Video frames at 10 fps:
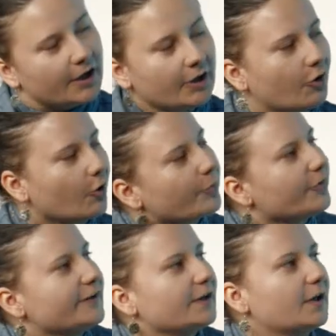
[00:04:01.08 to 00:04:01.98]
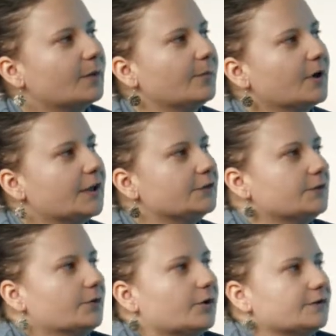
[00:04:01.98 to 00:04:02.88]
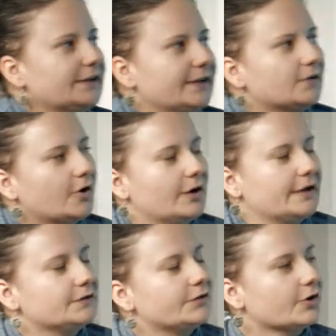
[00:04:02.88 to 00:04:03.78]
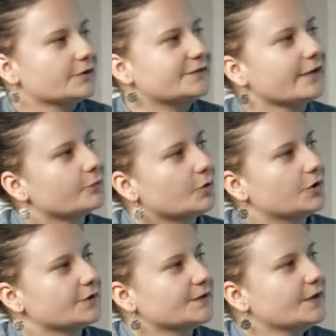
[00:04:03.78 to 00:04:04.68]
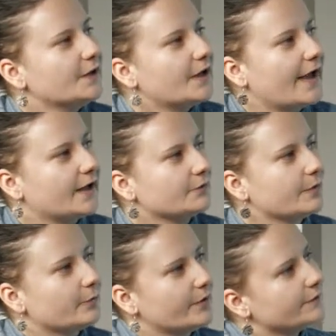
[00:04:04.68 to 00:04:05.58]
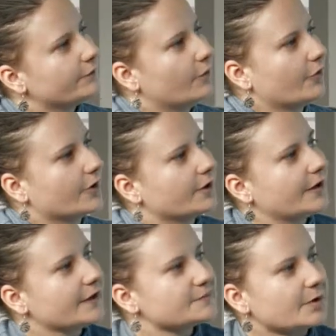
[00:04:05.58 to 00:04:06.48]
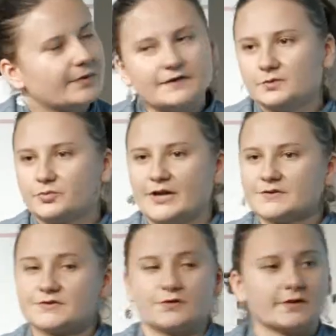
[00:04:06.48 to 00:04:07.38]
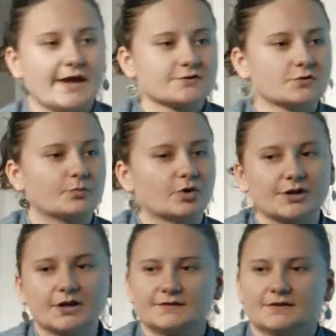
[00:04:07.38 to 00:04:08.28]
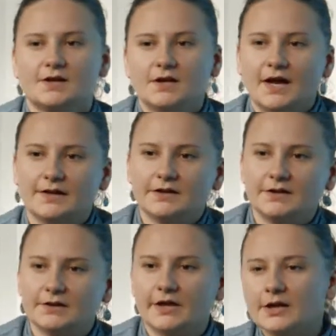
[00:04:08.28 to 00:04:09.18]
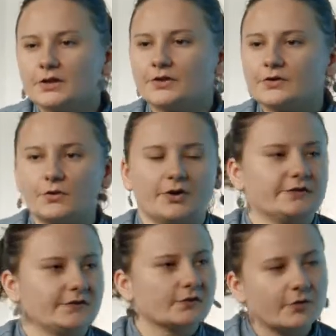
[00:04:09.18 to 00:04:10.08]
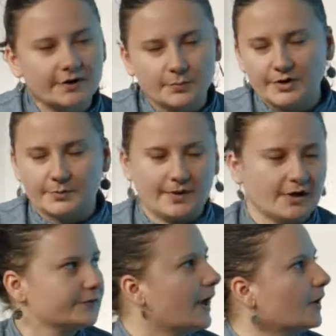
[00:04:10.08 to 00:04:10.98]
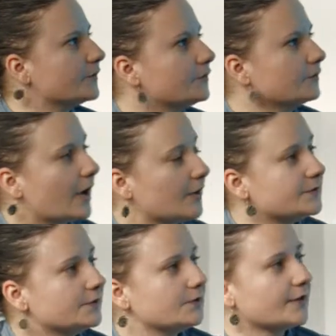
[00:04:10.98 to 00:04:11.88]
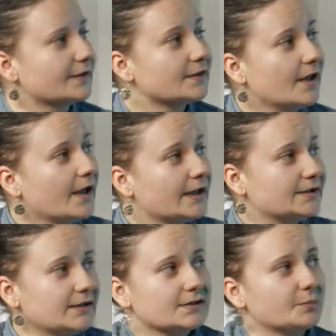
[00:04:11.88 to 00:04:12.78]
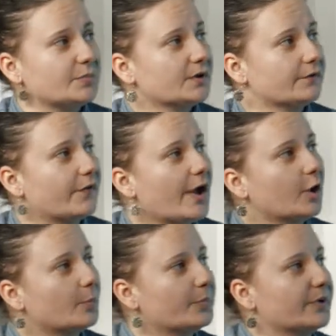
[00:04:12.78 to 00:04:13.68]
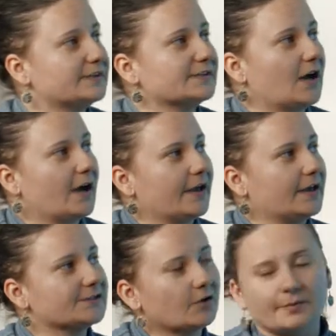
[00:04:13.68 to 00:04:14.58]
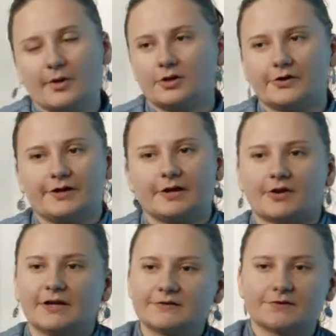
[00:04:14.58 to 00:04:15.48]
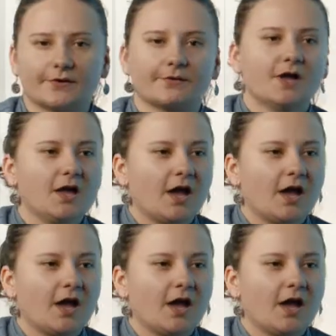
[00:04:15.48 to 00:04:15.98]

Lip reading: incorporate him into our dev world, and we went for experimental branches on the actual product, and he learned quite a bit about how to do that. It needed a bit of help, but it's all about learning, right? So